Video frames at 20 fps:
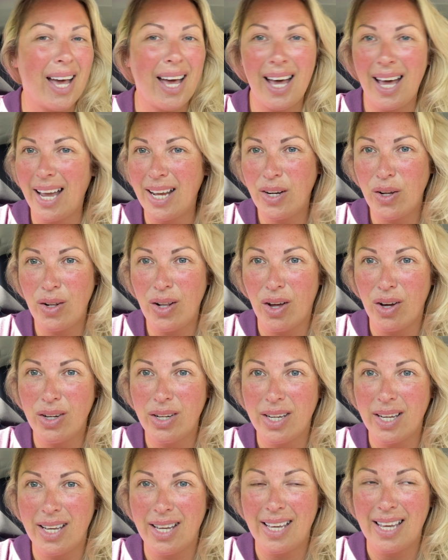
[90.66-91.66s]
I no
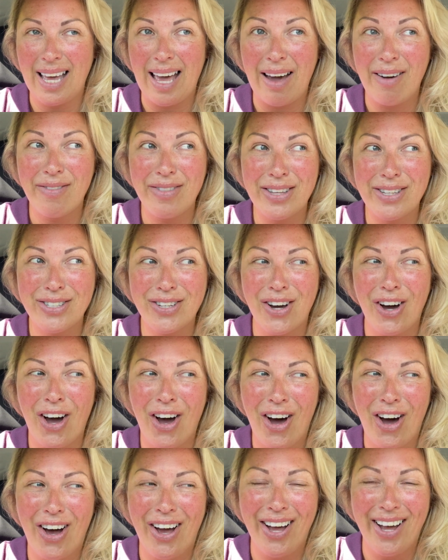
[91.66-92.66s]
longer have this
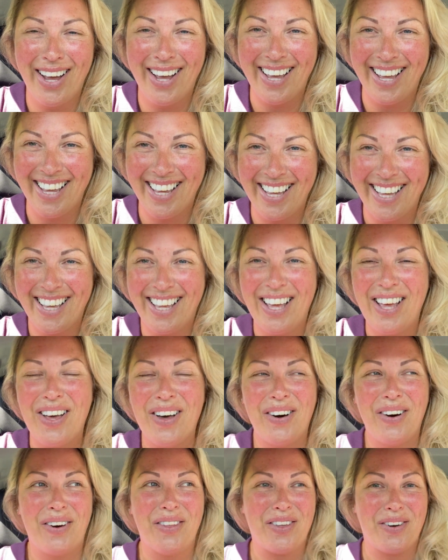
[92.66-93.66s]
car.
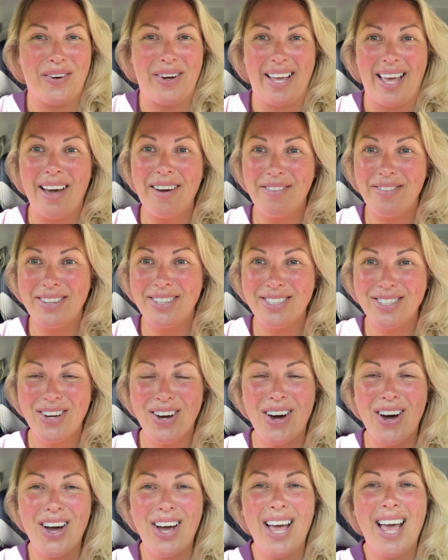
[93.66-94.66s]
Although I have this
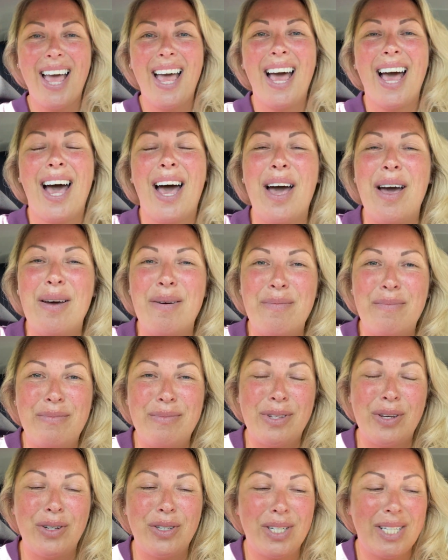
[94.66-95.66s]
car,
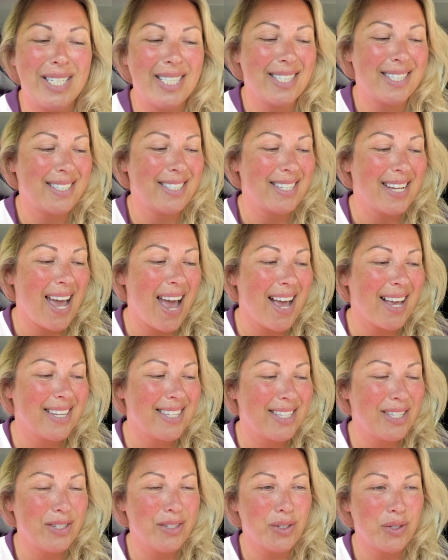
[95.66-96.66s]
so she's
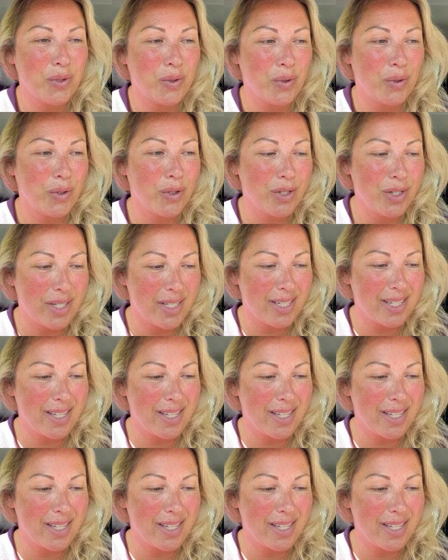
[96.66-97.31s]
taxed, insured,